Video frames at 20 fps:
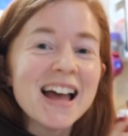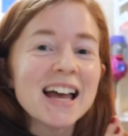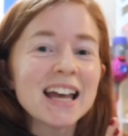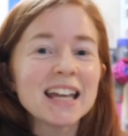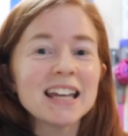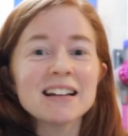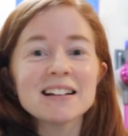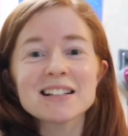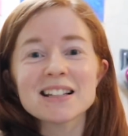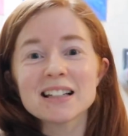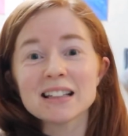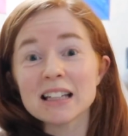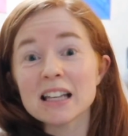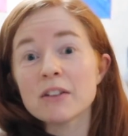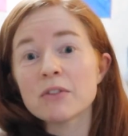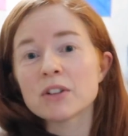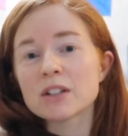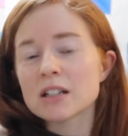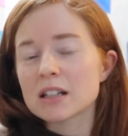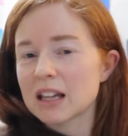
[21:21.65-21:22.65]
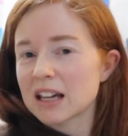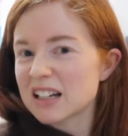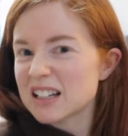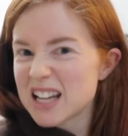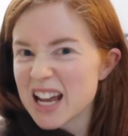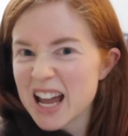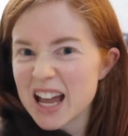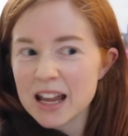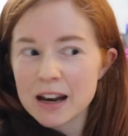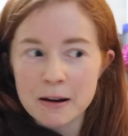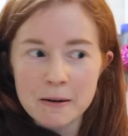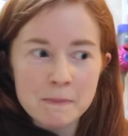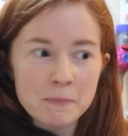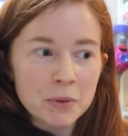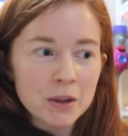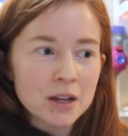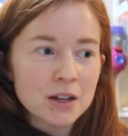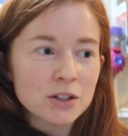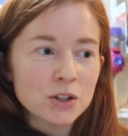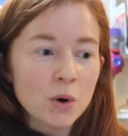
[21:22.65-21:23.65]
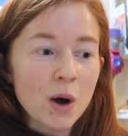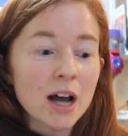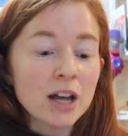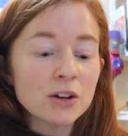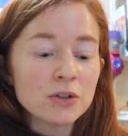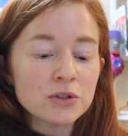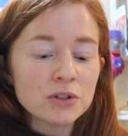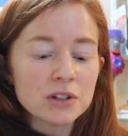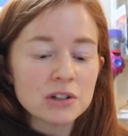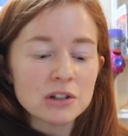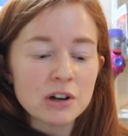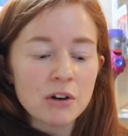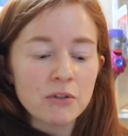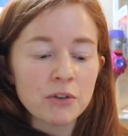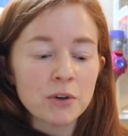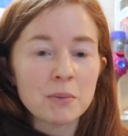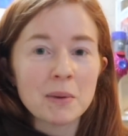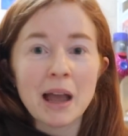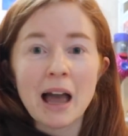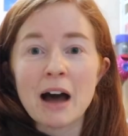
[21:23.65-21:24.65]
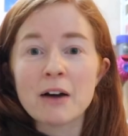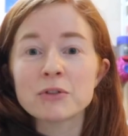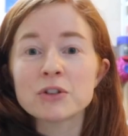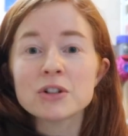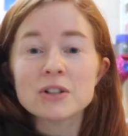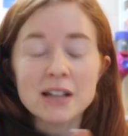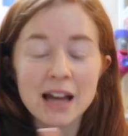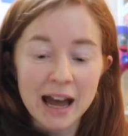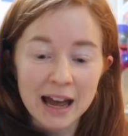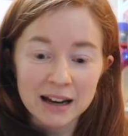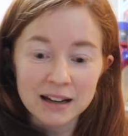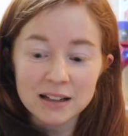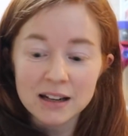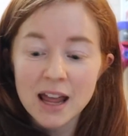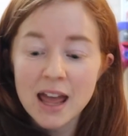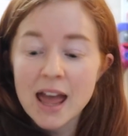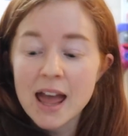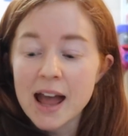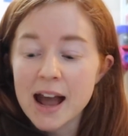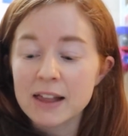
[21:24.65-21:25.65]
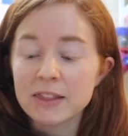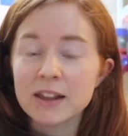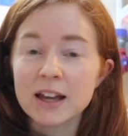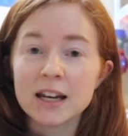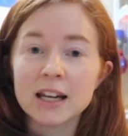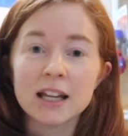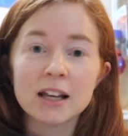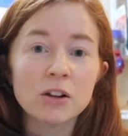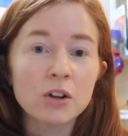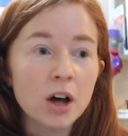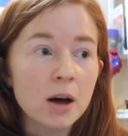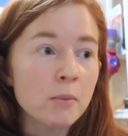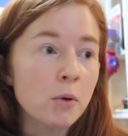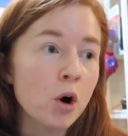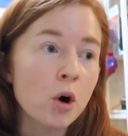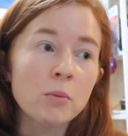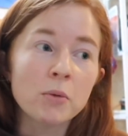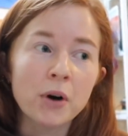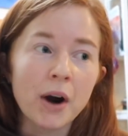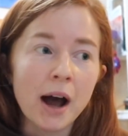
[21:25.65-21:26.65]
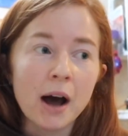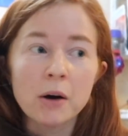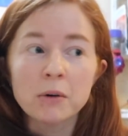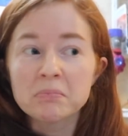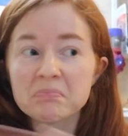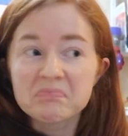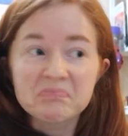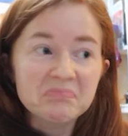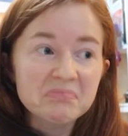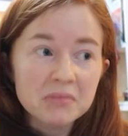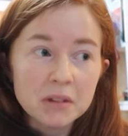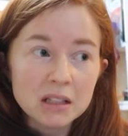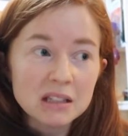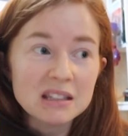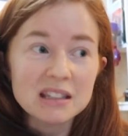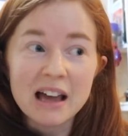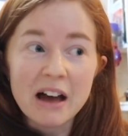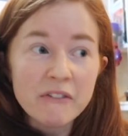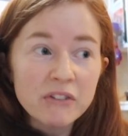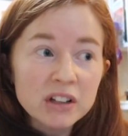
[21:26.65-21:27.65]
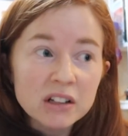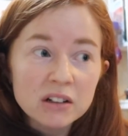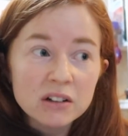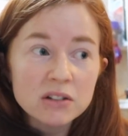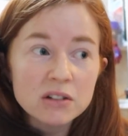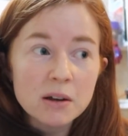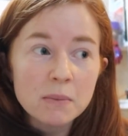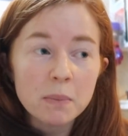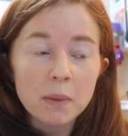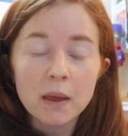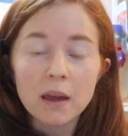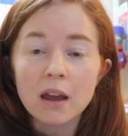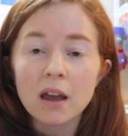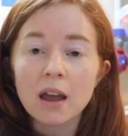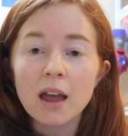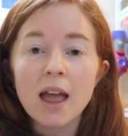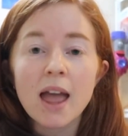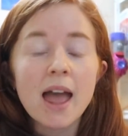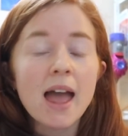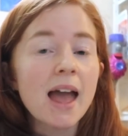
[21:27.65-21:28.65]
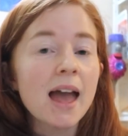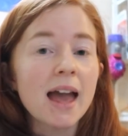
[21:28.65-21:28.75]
He doesn't leave until like 10. So I usually start filming after 10, and then he'll come home around 7 or something,